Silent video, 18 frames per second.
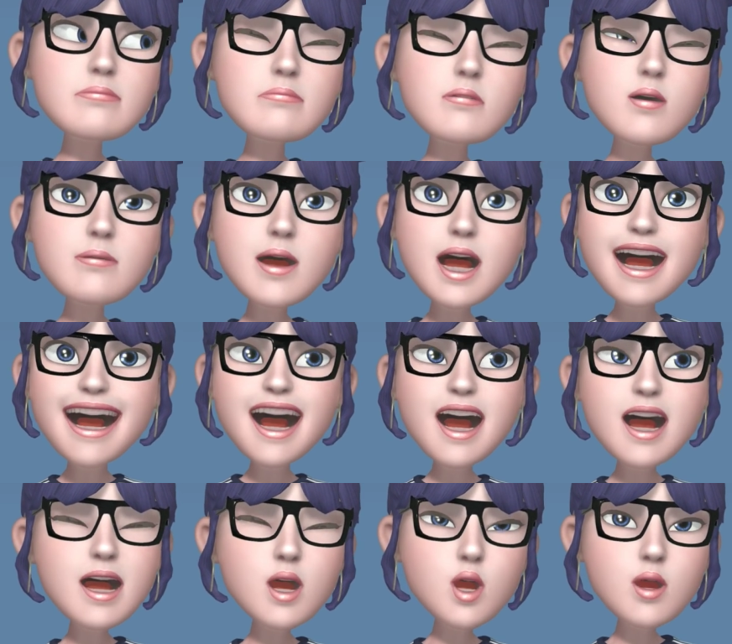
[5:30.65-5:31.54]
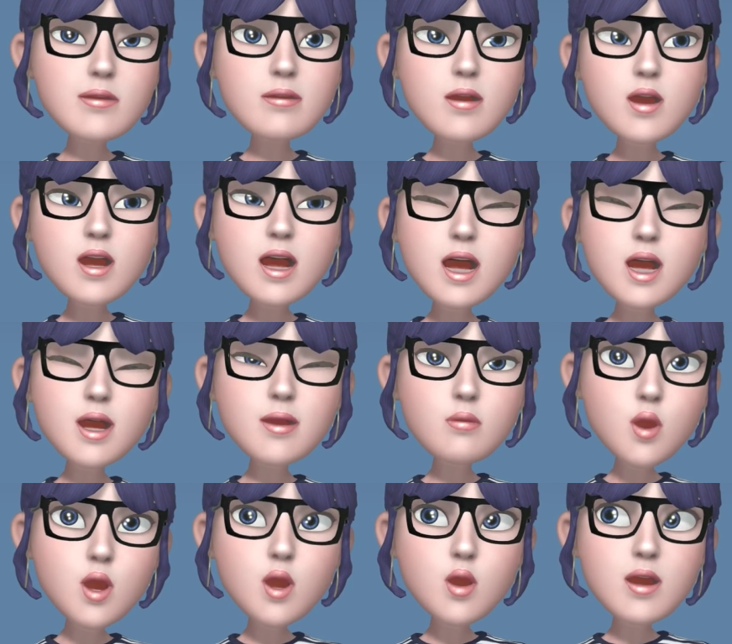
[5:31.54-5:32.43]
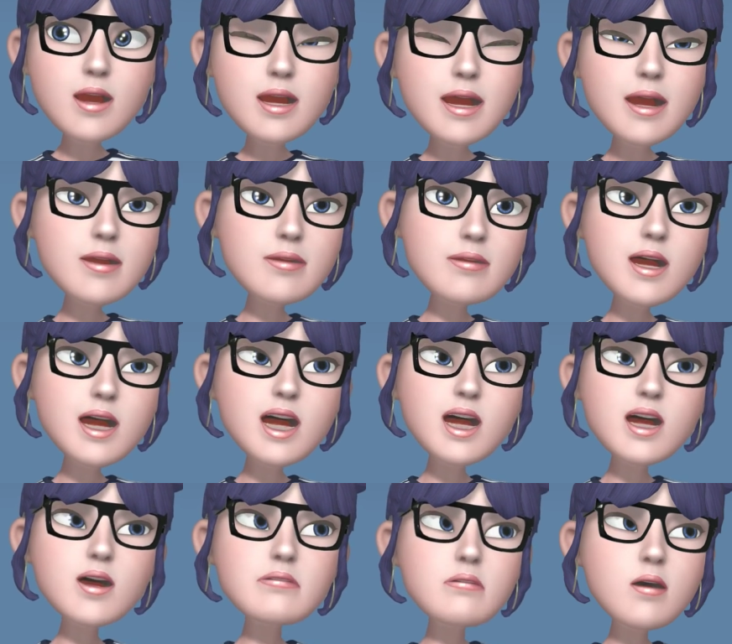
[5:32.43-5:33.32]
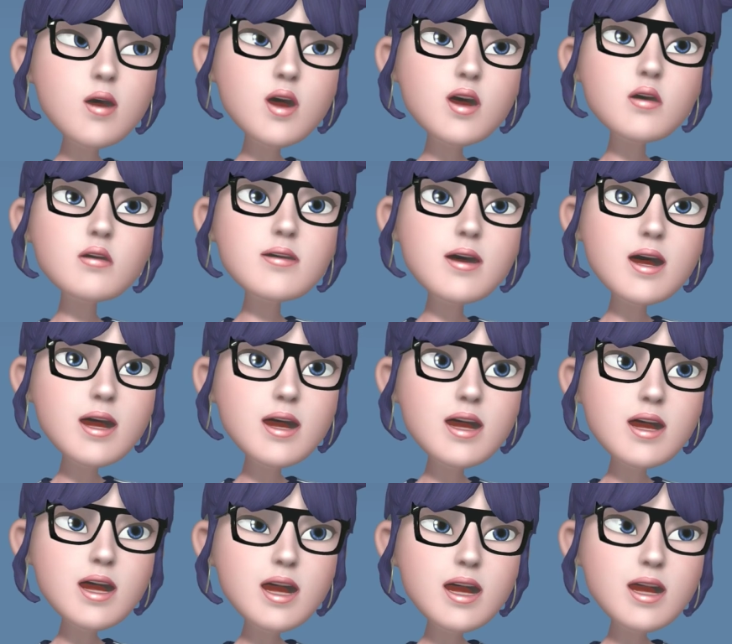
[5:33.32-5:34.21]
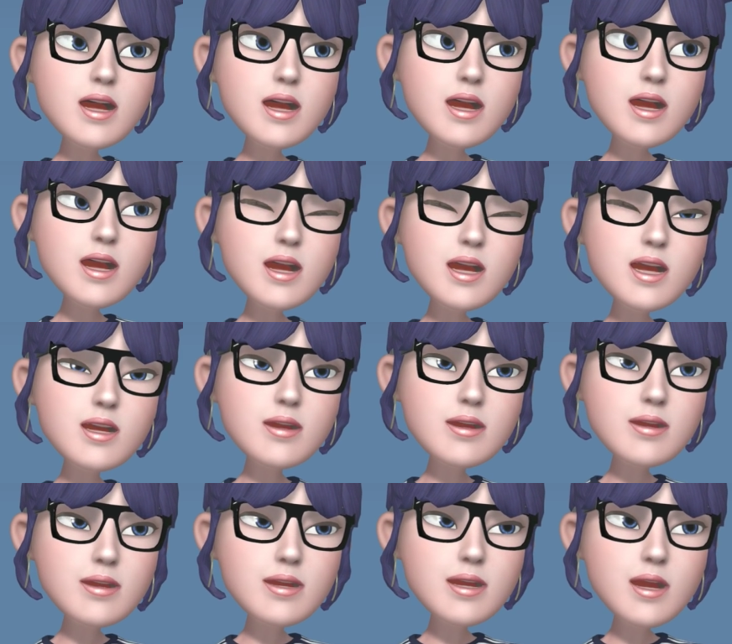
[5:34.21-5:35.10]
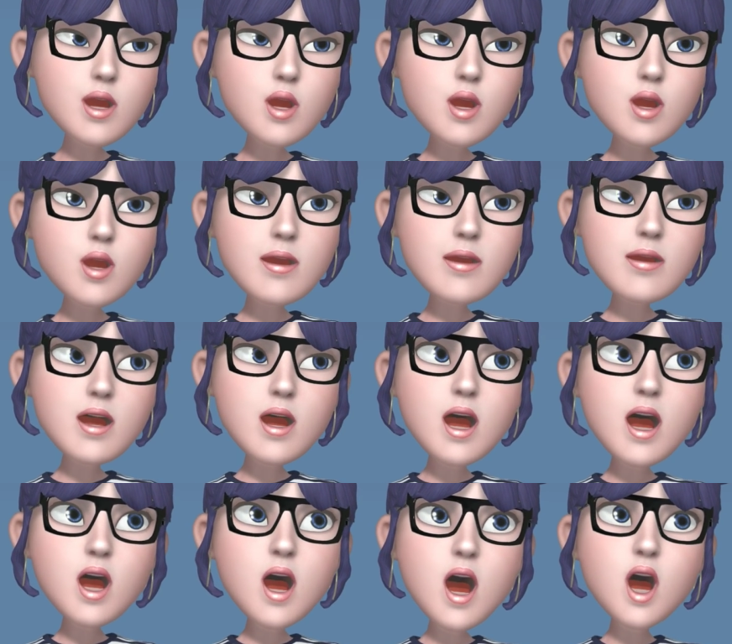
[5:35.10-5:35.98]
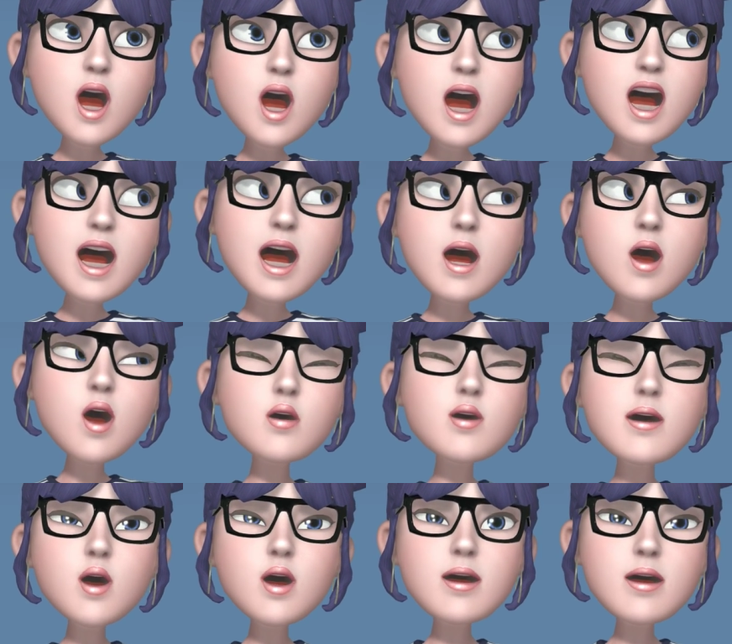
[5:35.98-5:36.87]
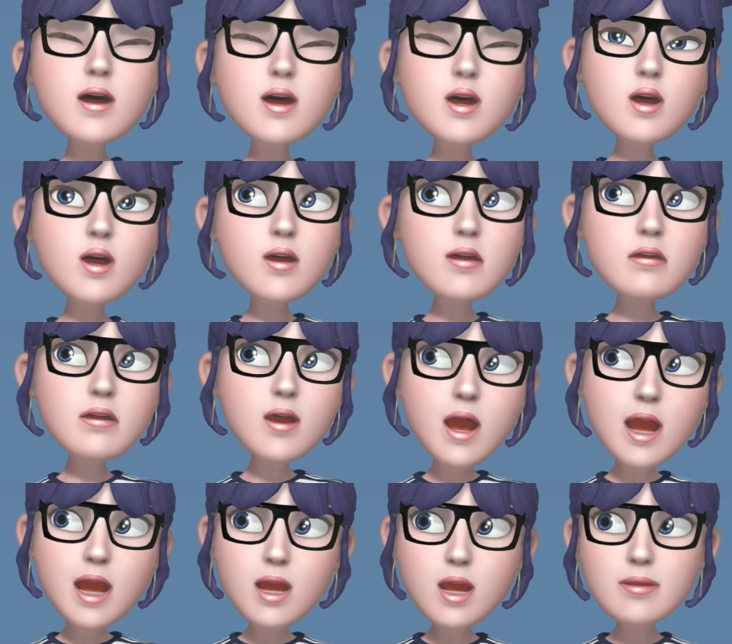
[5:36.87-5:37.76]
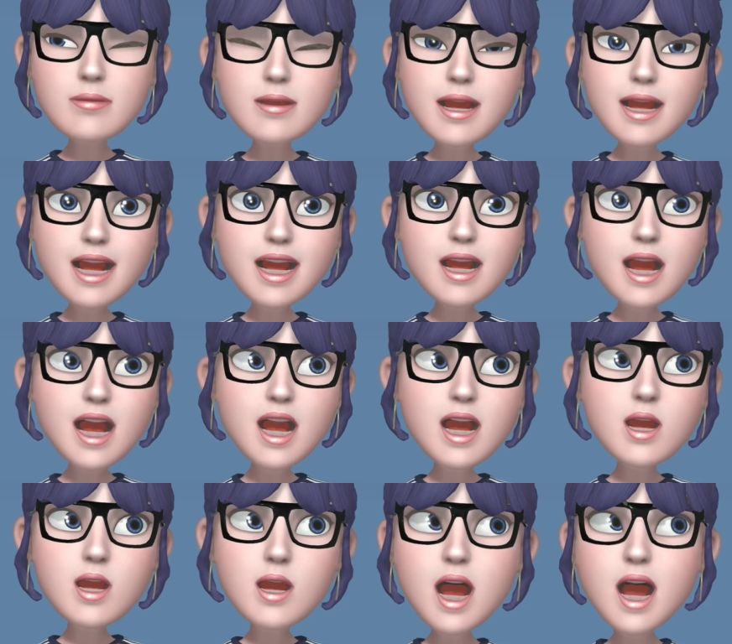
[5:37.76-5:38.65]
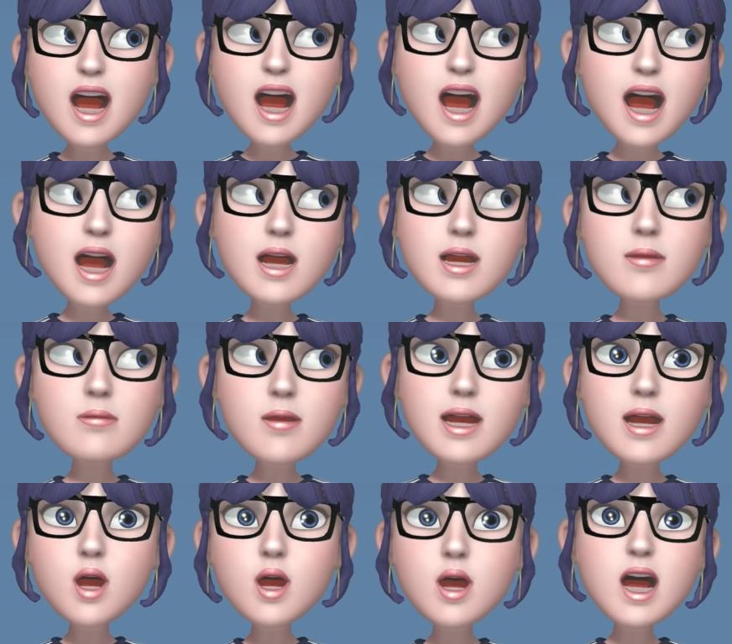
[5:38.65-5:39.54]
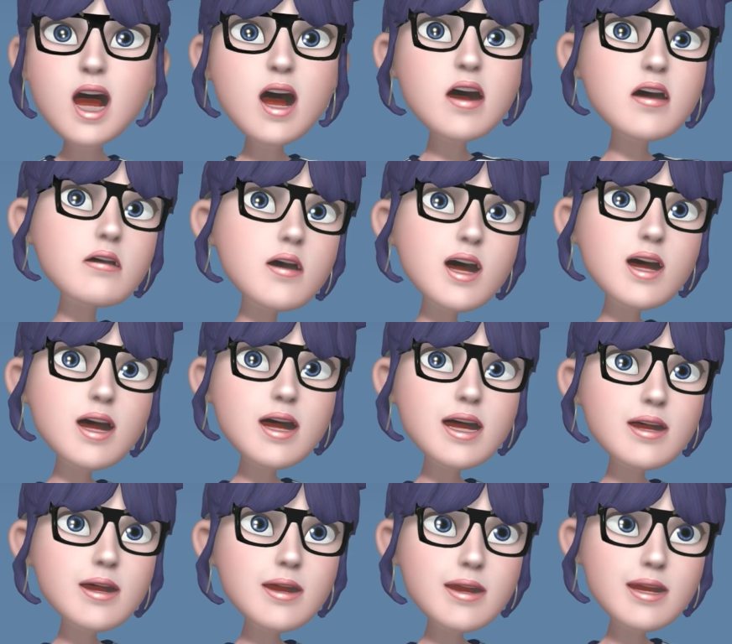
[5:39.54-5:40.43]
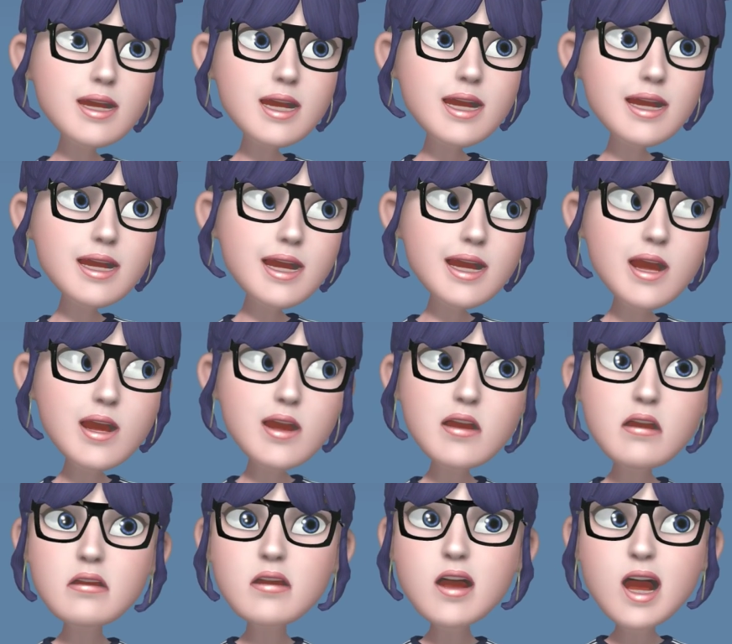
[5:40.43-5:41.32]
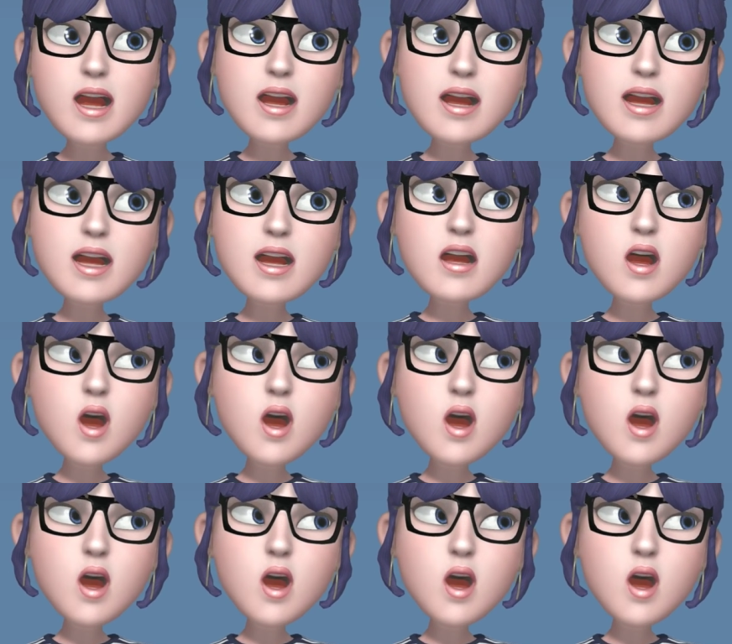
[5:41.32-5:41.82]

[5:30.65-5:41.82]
my hands started burning as well. It's a severe burning feeling. So I called the doctor all like upset, like, and researching, can Claritin do this? Is it the Claritin?